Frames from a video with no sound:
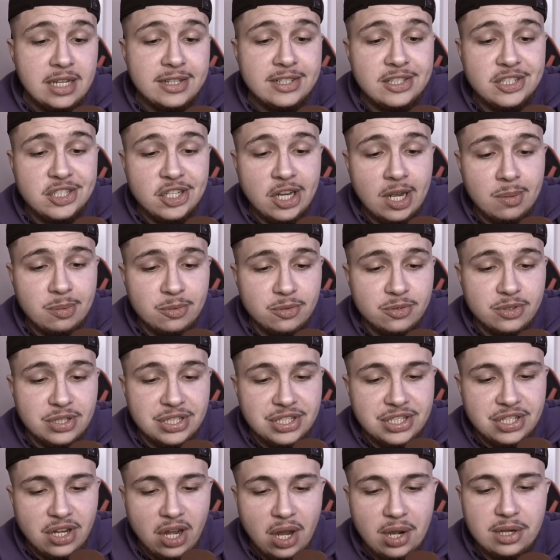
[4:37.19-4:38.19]
double
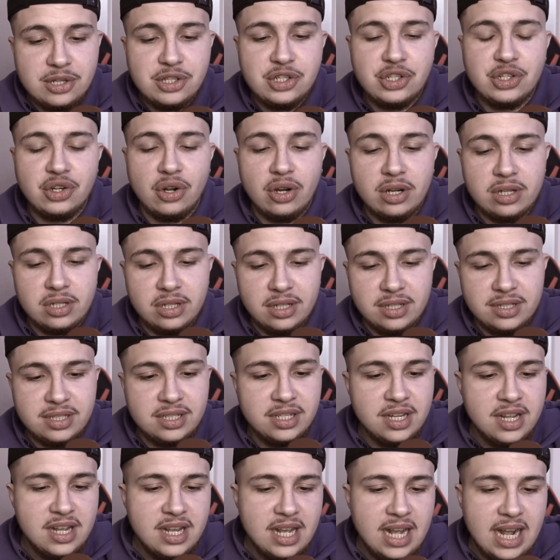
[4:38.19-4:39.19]
dark chocolate,
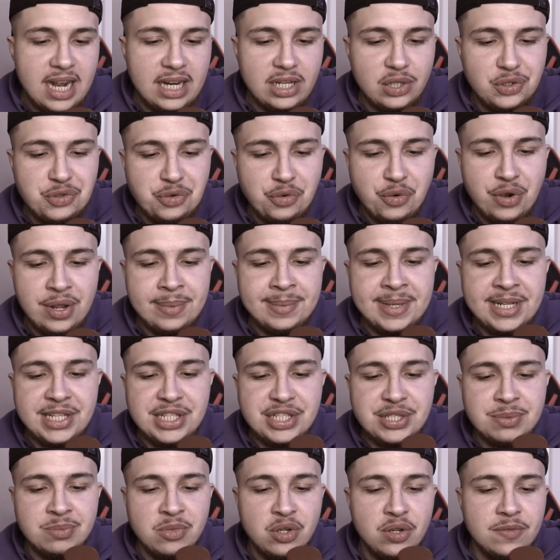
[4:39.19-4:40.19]
and creamy
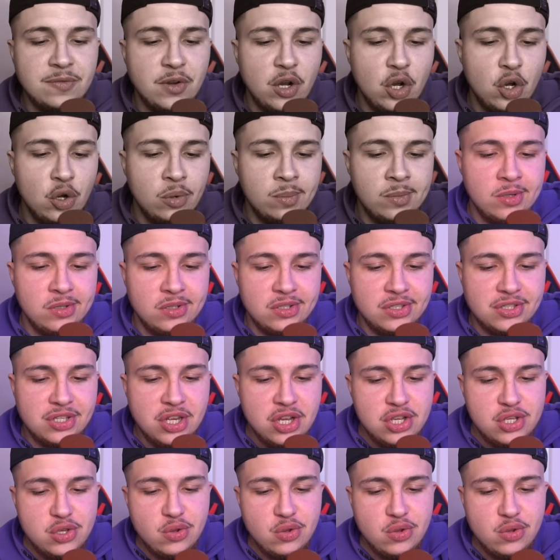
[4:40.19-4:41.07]
smooth almonds.